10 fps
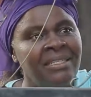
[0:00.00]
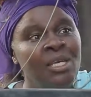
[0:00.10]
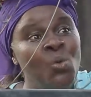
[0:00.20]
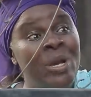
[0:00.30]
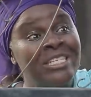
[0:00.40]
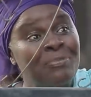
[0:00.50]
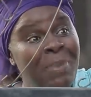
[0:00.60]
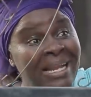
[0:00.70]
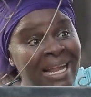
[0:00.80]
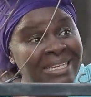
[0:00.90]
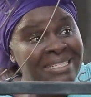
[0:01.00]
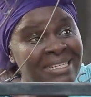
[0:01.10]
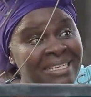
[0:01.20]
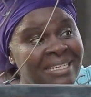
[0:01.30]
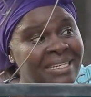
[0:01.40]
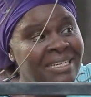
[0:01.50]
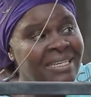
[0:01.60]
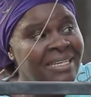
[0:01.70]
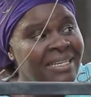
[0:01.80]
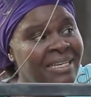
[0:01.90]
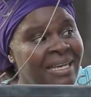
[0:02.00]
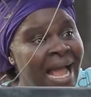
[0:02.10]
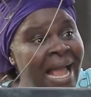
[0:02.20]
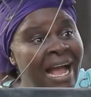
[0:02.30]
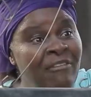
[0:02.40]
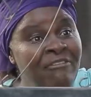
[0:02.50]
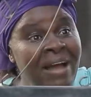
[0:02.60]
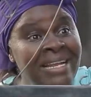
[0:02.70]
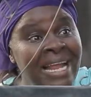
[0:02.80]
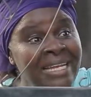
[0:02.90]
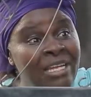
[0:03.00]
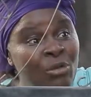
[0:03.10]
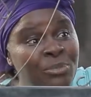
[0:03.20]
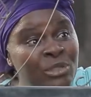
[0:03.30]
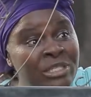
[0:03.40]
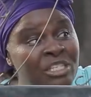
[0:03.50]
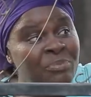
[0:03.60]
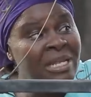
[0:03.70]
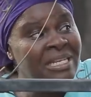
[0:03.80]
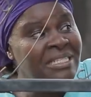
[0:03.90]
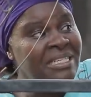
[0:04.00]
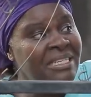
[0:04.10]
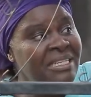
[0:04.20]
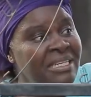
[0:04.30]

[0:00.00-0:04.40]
Igwe's palace. I have finally come to this place.